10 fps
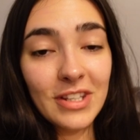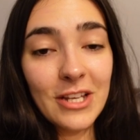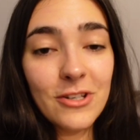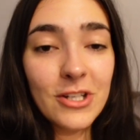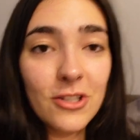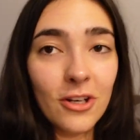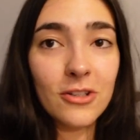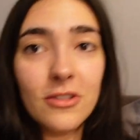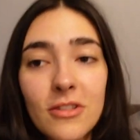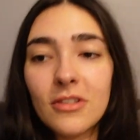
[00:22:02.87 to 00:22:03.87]
literally
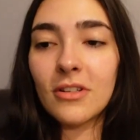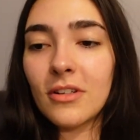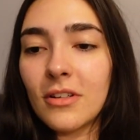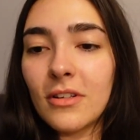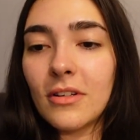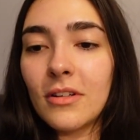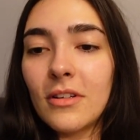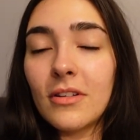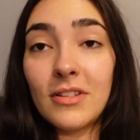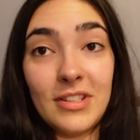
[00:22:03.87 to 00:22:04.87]
just
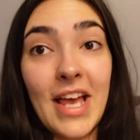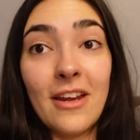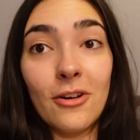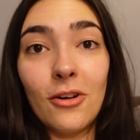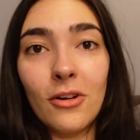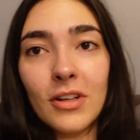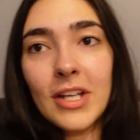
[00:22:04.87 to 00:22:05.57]
10 o'clock.